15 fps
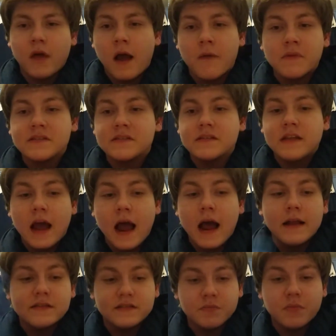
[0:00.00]
was
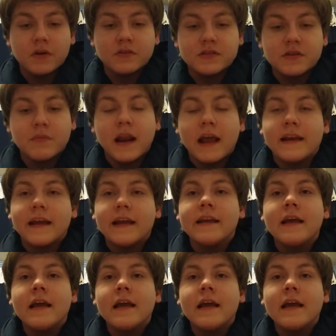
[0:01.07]
supposed to, but I did.